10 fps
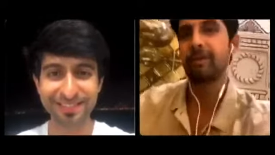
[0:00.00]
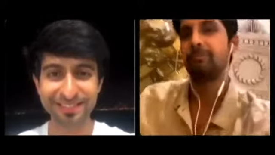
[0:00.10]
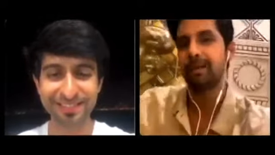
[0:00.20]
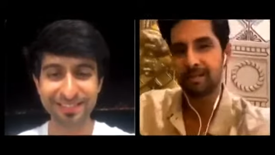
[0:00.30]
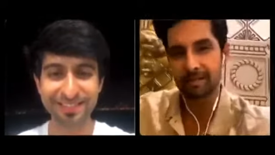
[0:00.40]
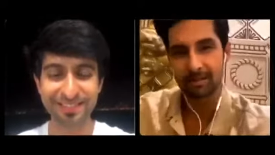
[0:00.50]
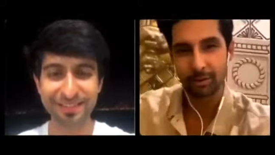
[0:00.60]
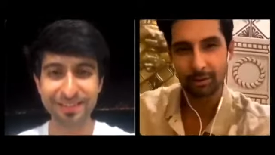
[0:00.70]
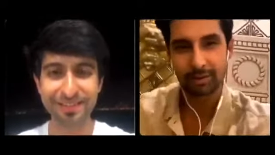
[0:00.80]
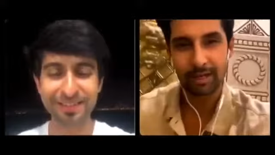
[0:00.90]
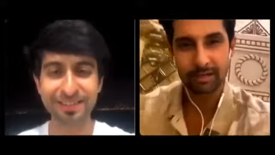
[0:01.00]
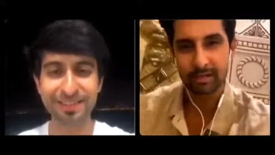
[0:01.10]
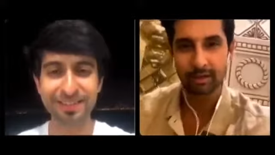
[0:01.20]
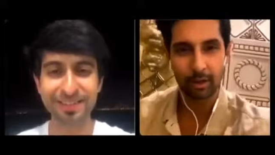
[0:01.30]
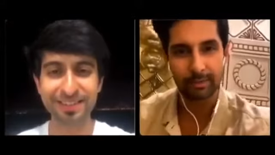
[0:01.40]
Speaker 1: different places. You know,
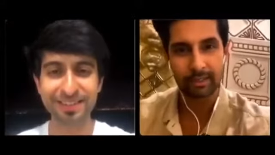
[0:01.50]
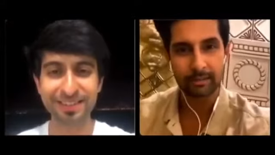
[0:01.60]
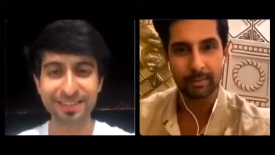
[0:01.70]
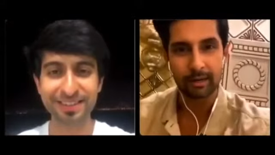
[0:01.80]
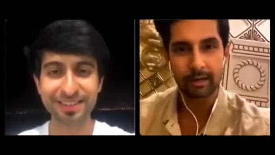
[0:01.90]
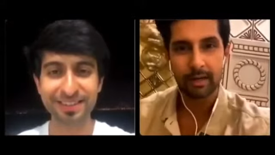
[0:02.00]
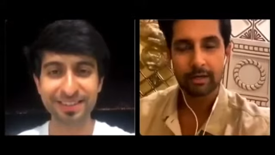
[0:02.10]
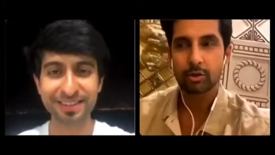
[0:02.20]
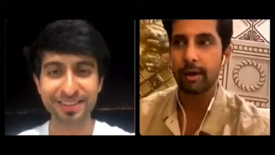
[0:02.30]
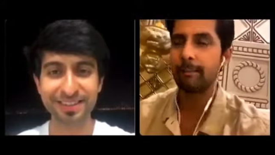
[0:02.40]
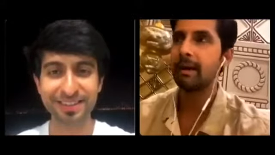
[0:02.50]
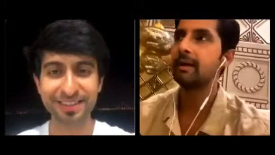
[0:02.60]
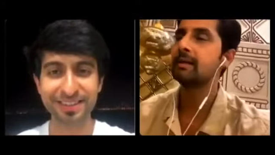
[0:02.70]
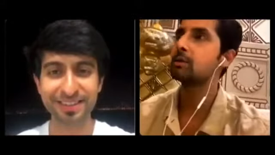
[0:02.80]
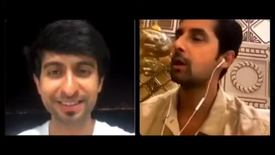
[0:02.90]
thousands of kilometers apart. So I
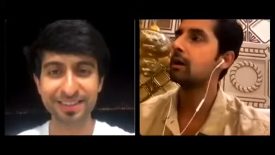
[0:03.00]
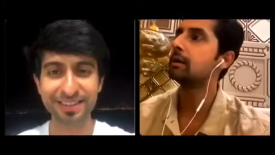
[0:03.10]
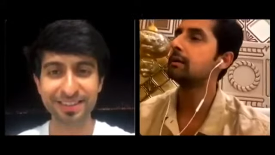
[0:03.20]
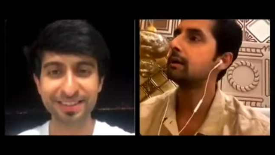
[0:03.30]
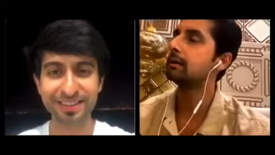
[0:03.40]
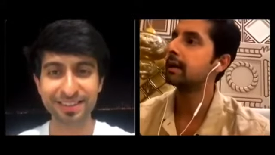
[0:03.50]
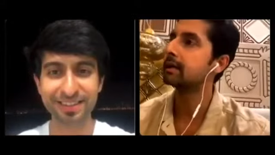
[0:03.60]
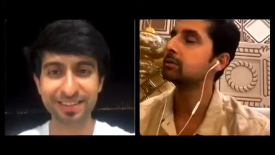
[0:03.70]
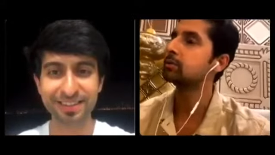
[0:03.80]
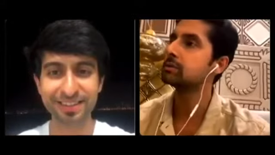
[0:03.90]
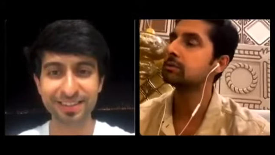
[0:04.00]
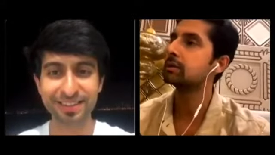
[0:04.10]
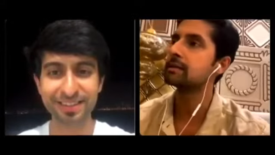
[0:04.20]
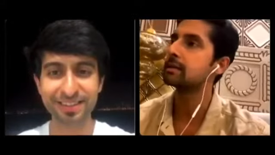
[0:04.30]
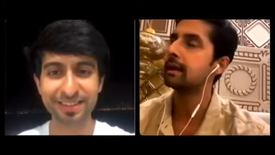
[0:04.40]
barely saw her in the entire
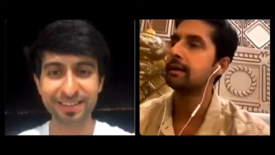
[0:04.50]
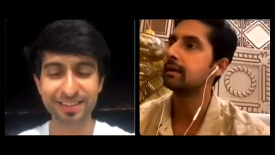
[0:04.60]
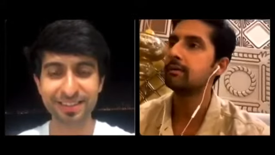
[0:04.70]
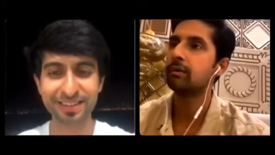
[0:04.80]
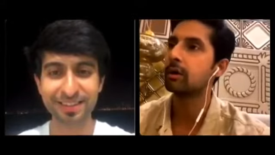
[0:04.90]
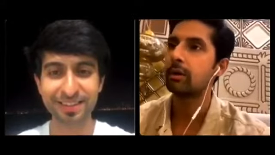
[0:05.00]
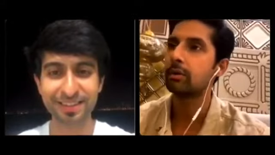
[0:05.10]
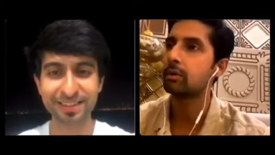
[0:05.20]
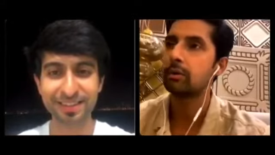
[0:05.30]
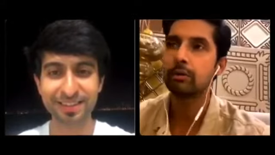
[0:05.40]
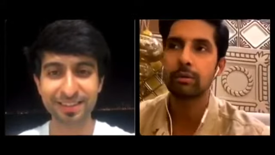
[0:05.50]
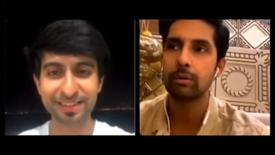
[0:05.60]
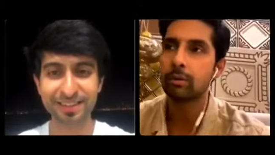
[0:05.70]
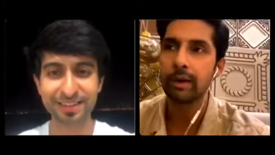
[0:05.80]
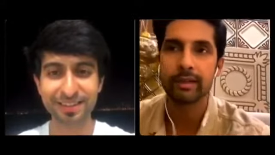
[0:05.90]
2019 for around
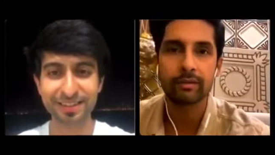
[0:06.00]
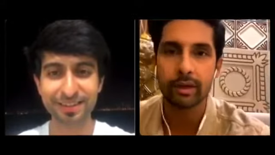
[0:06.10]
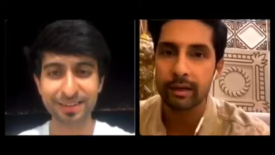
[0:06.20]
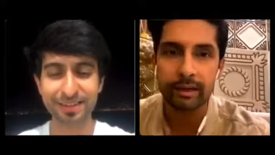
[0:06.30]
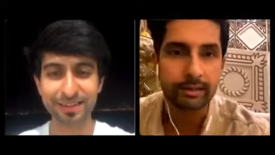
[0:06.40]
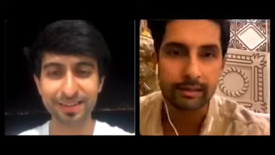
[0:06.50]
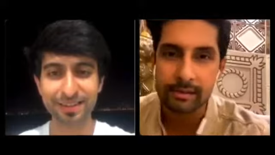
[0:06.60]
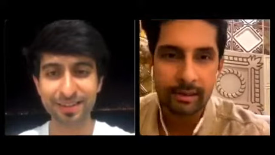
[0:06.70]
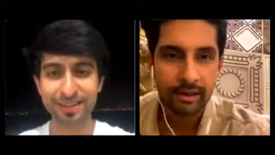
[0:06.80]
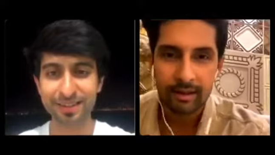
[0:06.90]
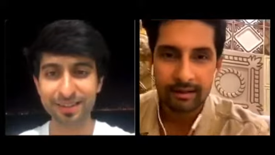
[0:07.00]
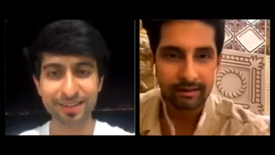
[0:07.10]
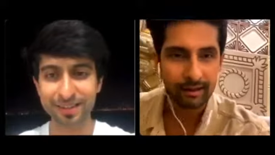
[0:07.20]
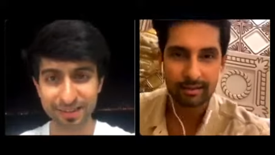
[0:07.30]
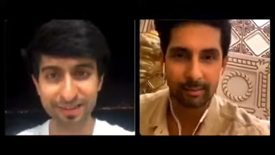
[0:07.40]
23 days.
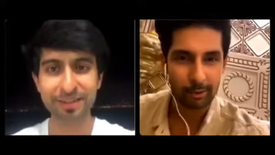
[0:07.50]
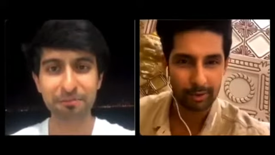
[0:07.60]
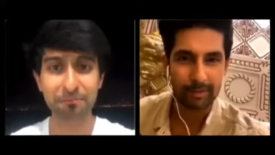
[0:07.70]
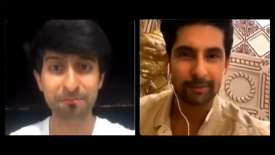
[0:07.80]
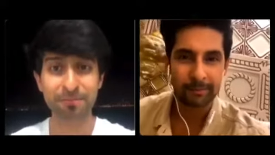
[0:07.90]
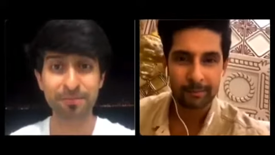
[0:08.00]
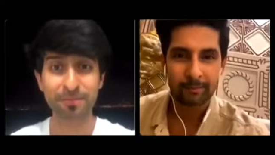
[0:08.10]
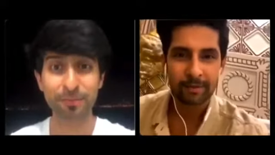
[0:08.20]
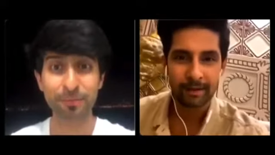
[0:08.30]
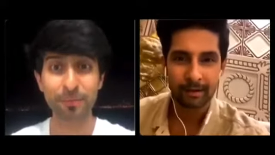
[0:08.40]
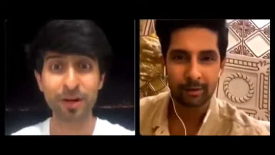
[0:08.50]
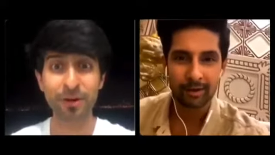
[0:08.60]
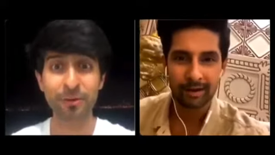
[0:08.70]
That's about it. You